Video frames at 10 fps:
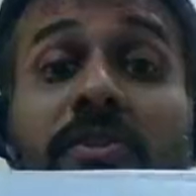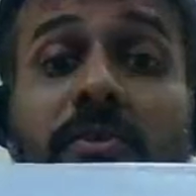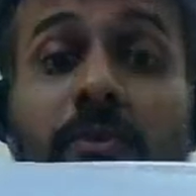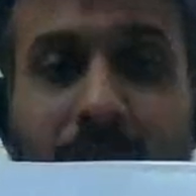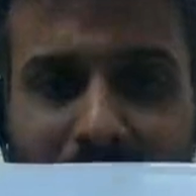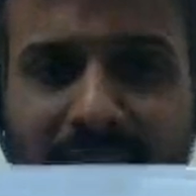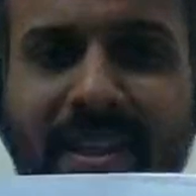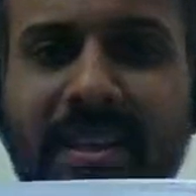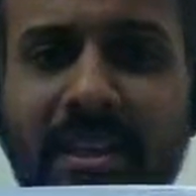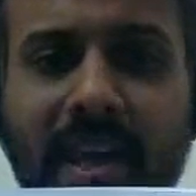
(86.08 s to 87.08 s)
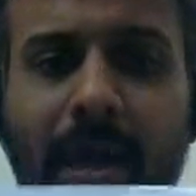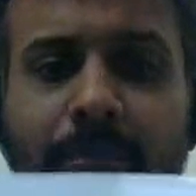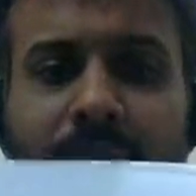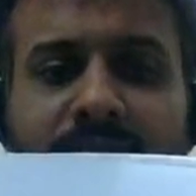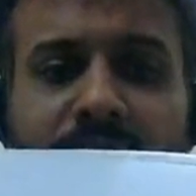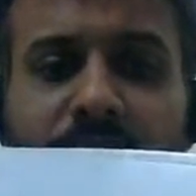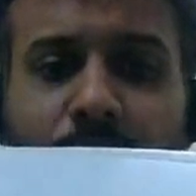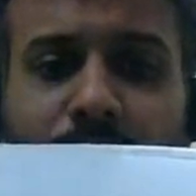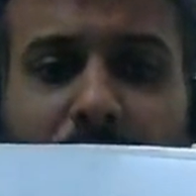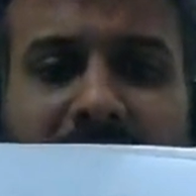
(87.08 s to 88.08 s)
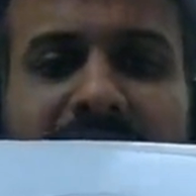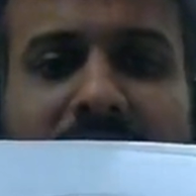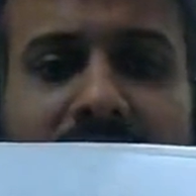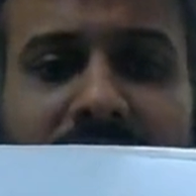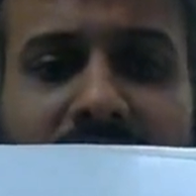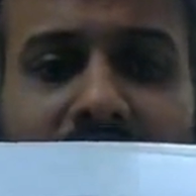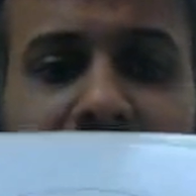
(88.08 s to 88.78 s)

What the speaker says: To understand the Capgras syndrome, we must understand this